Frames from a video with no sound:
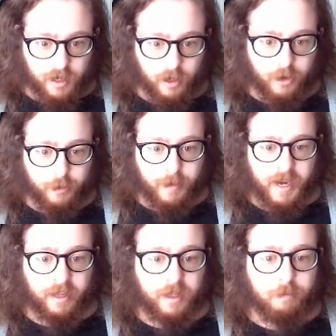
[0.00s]

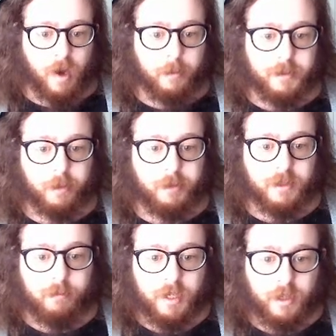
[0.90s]
automatically pops up
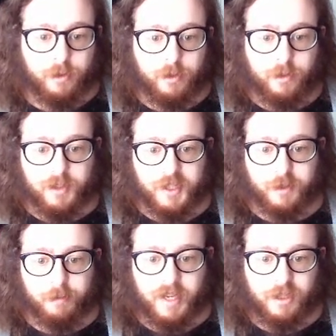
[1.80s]
this menu to
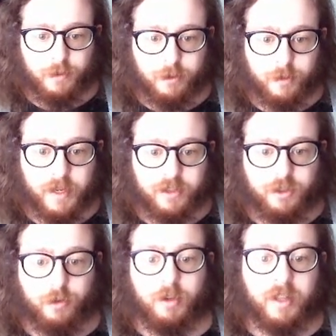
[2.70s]
dismiss, which means
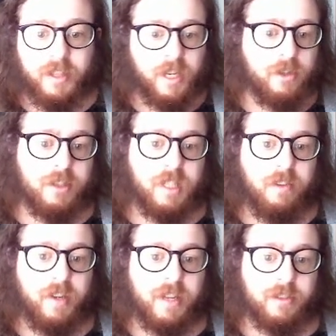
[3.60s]
do nothing, just
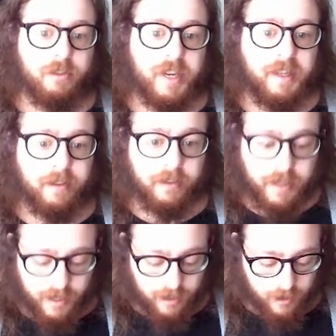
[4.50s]
leave it as a regular
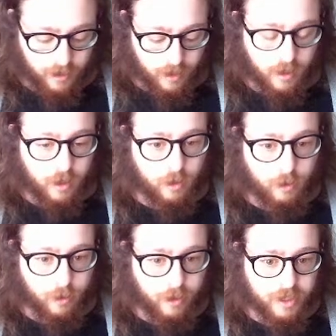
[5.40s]
link.
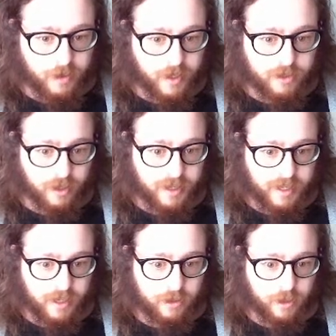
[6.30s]
Or you can turn it
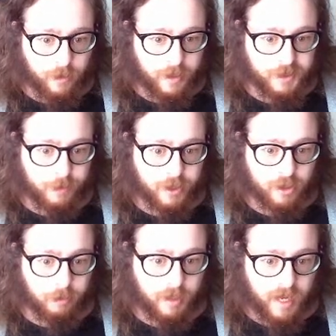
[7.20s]
into a
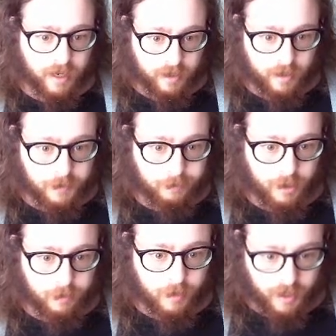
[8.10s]
special block, a
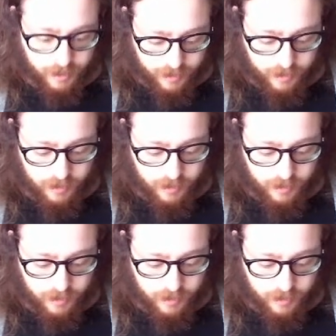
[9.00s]
bookmark,